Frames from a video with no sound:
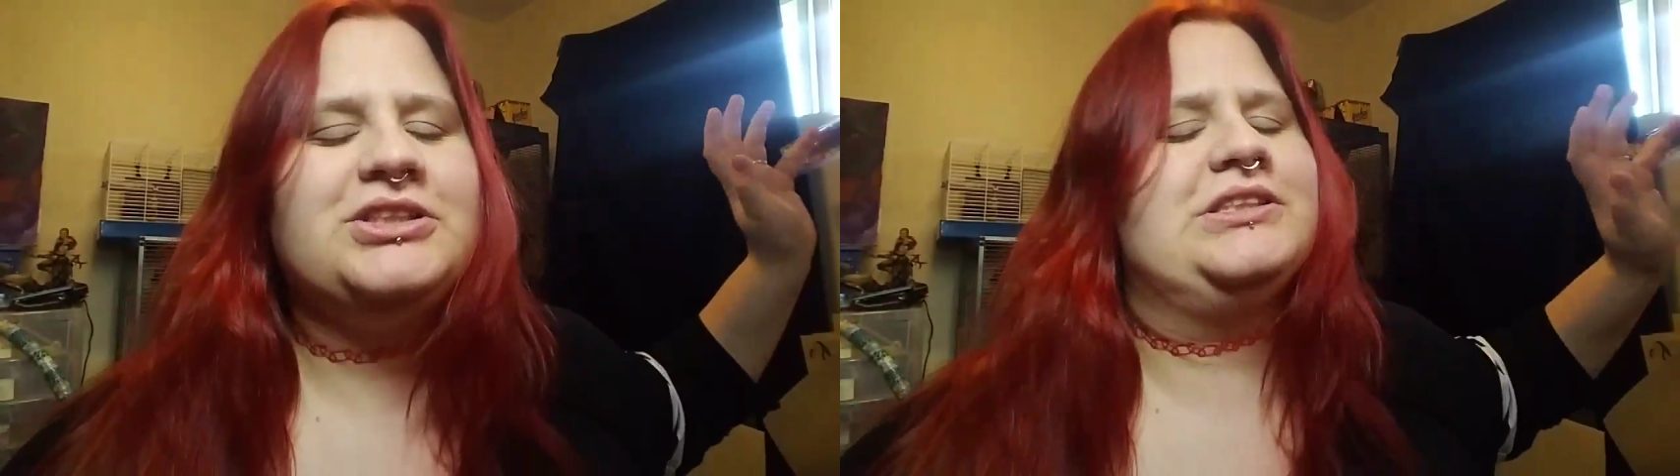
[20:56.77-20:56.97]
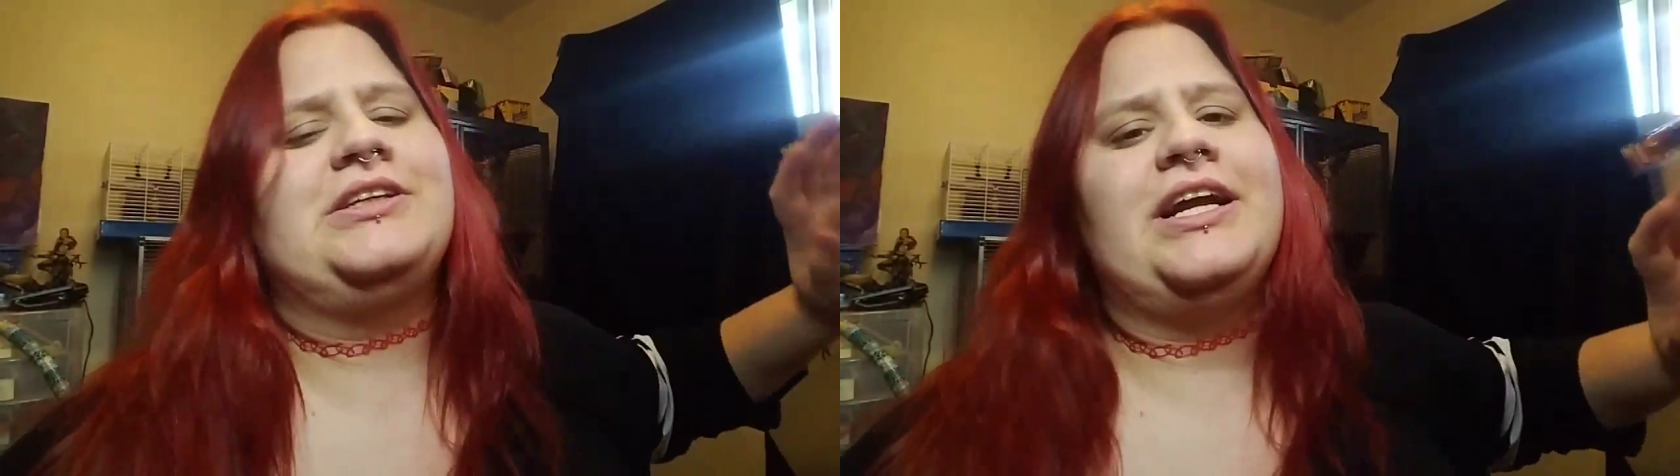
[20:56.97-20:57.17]

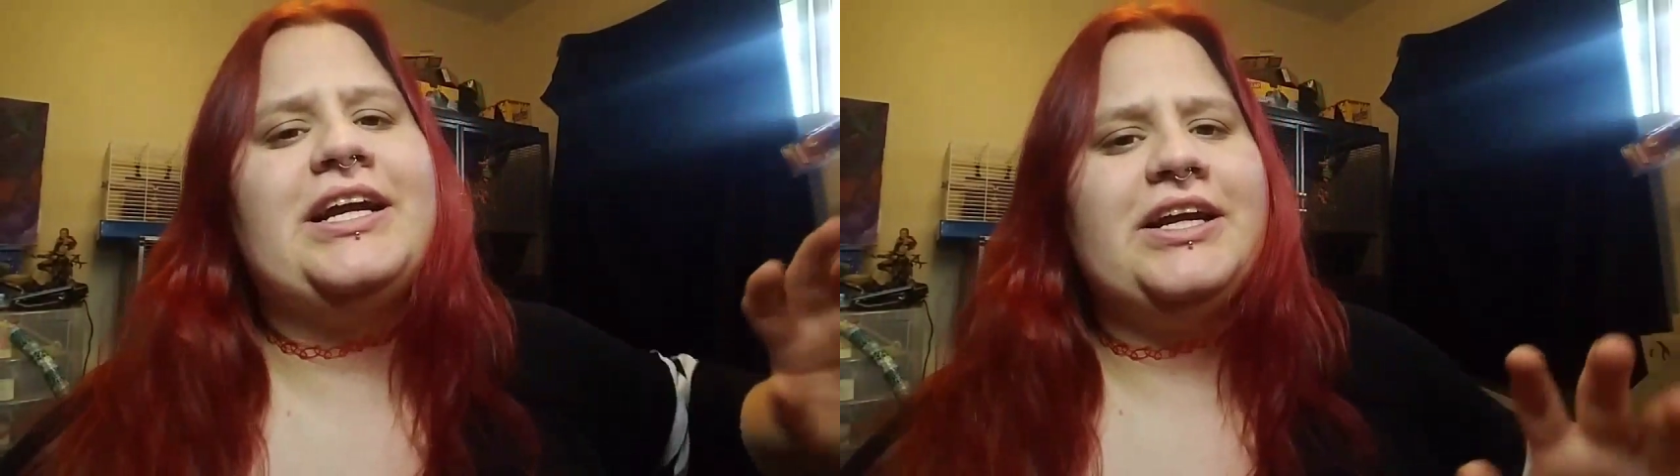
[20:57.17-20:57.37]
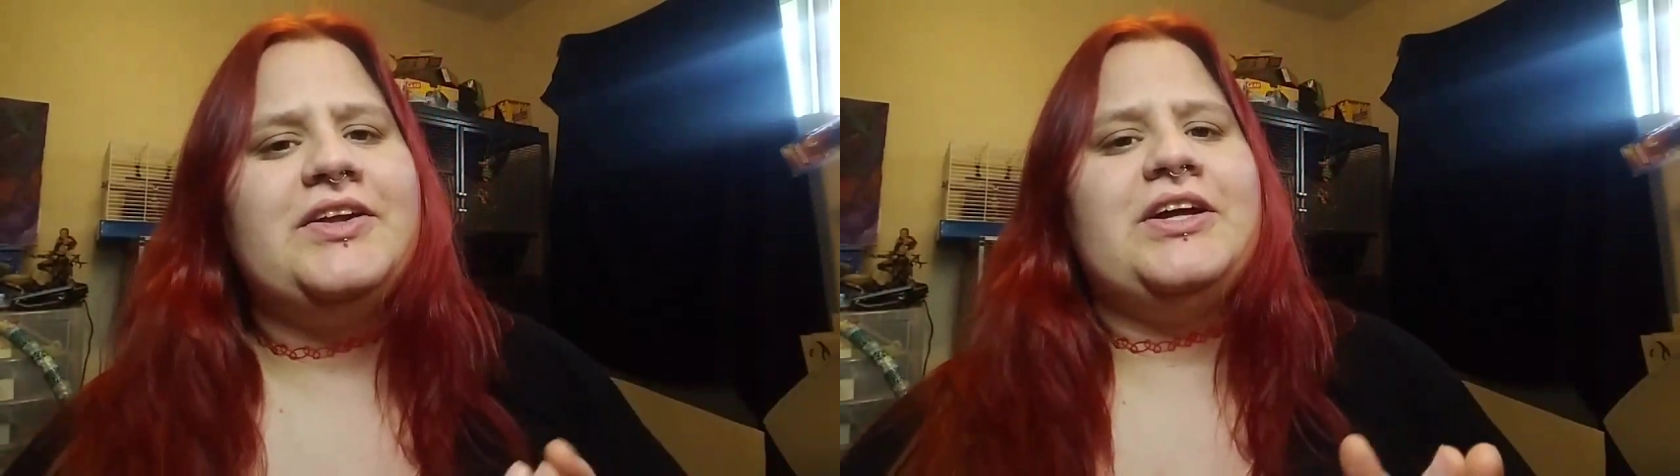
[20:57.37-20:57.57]
on
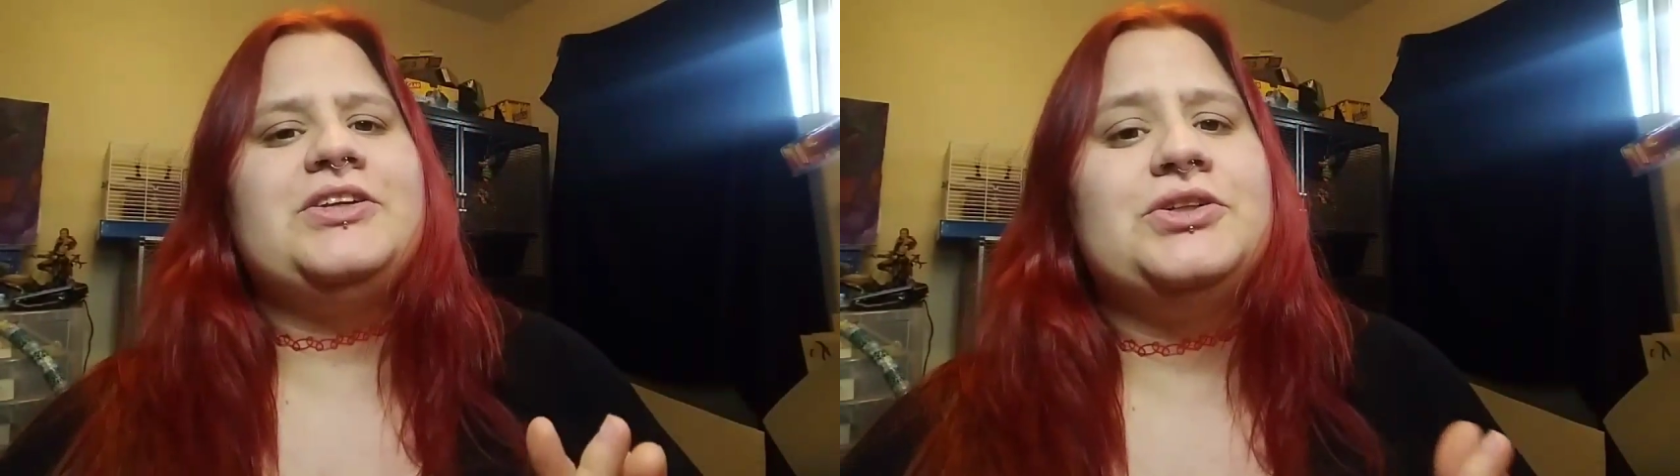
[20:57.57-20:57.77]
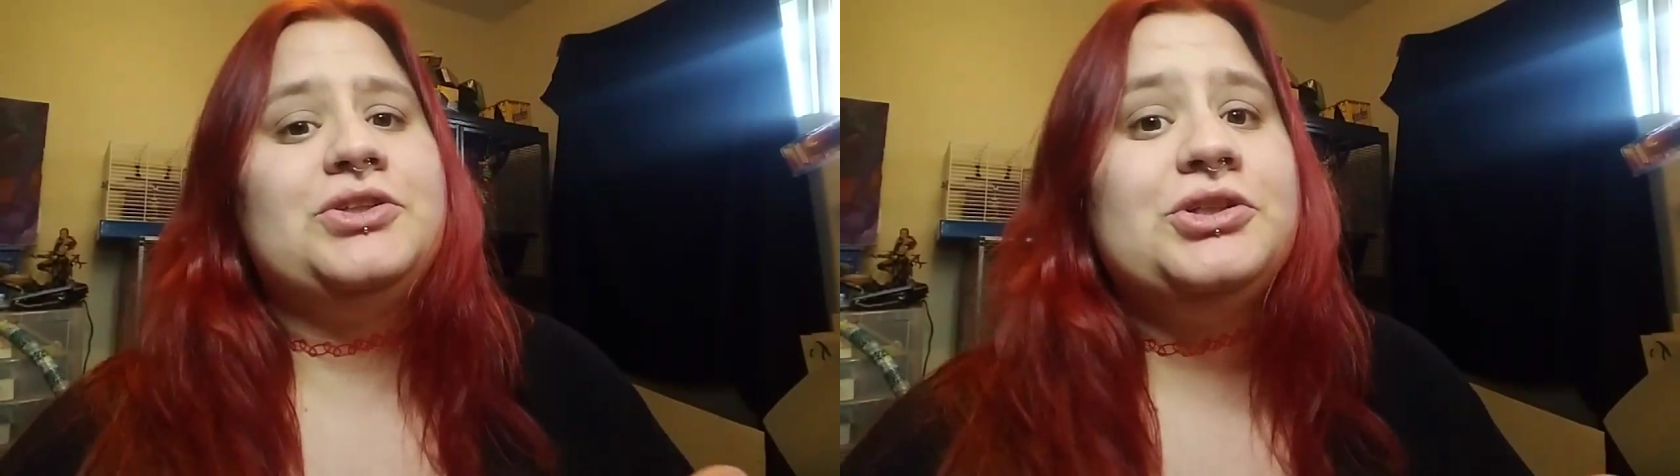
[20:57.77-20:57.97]
anything to
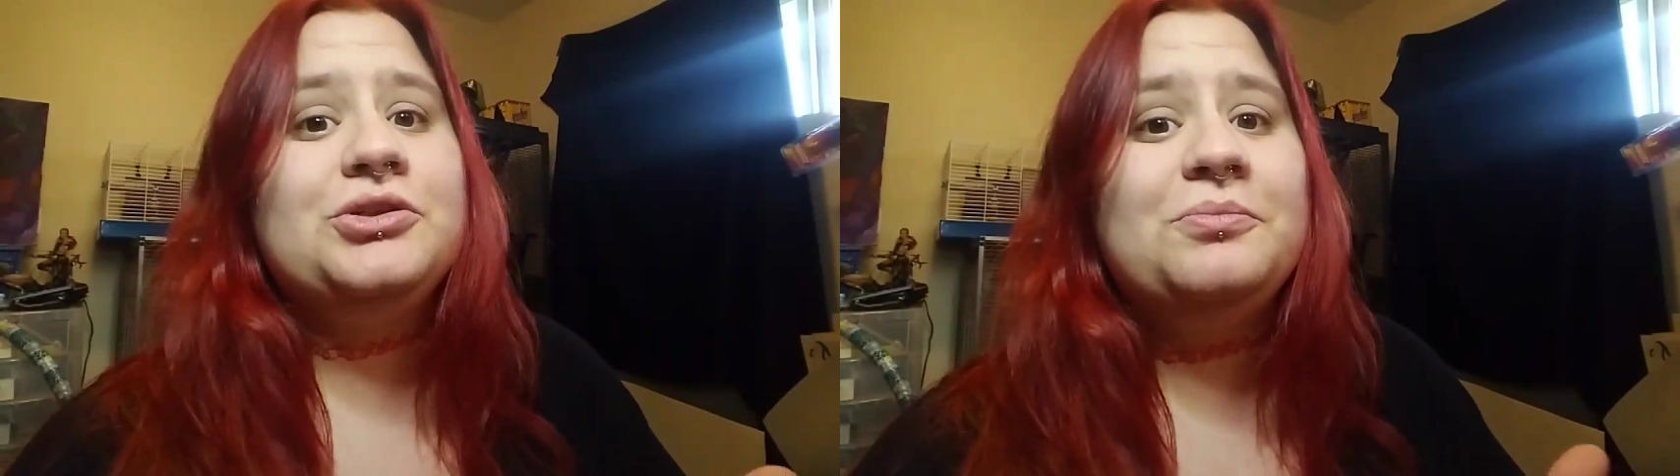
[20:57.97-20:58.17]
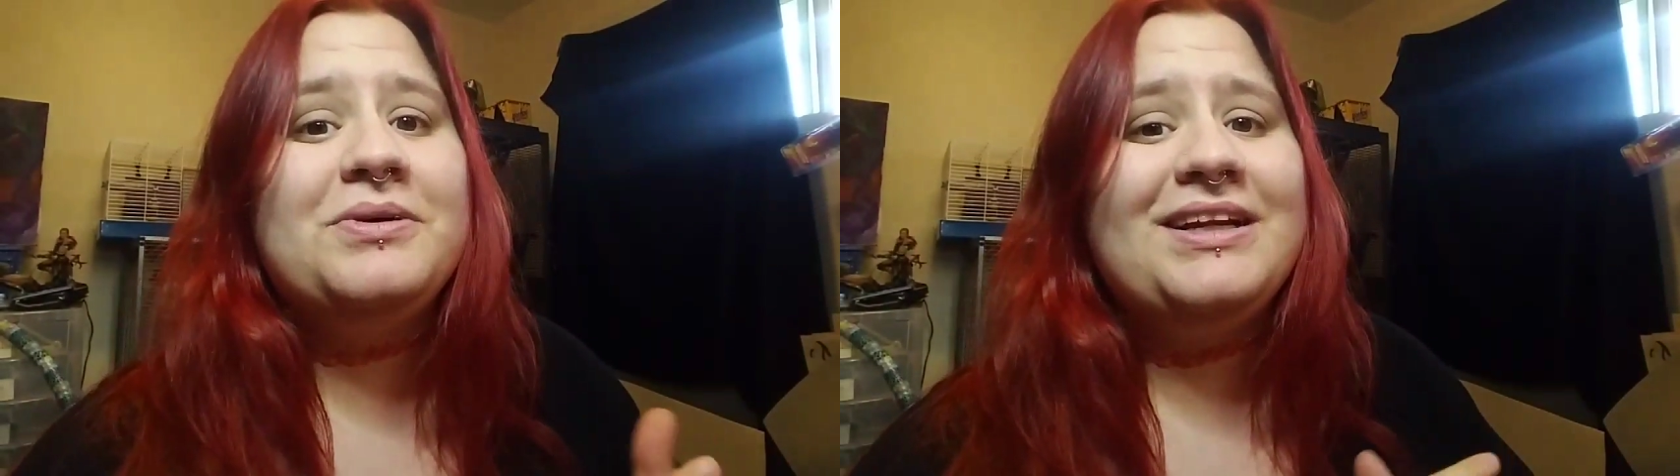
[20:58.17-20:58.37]
do,
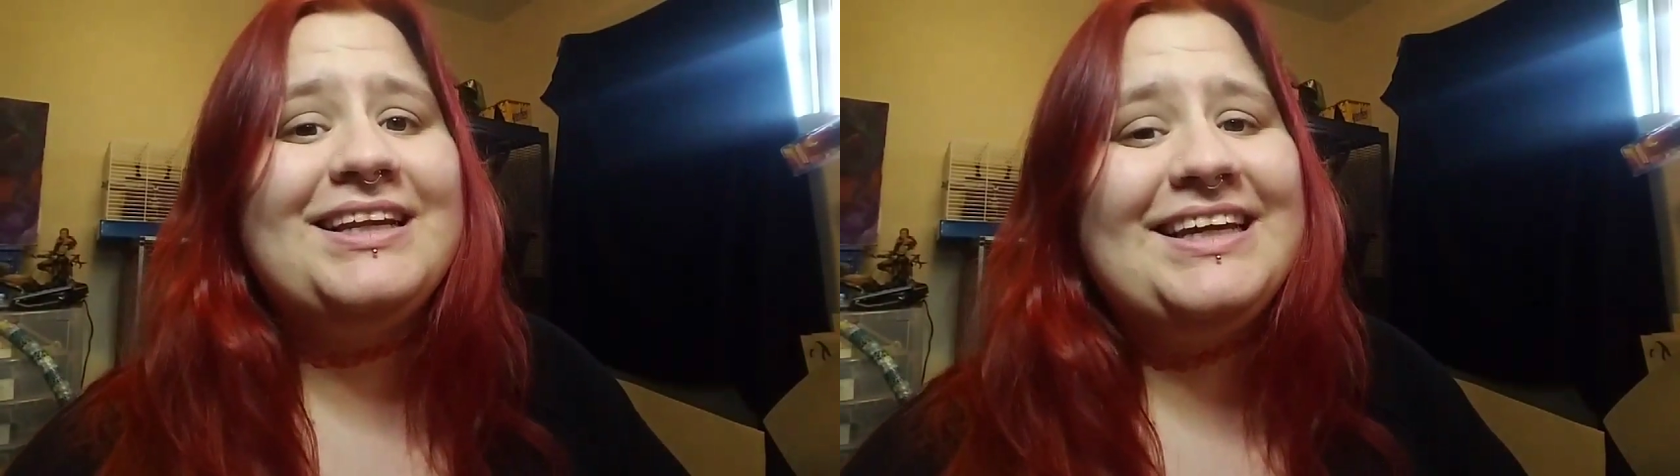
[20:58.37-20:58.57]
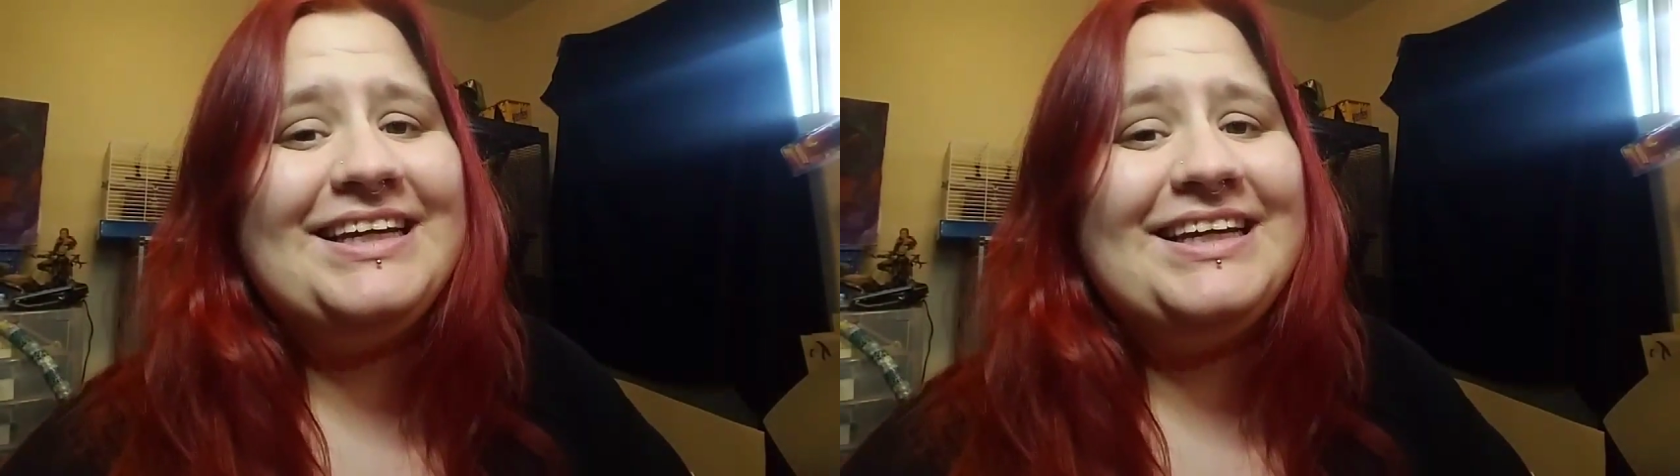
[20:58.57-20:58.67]
please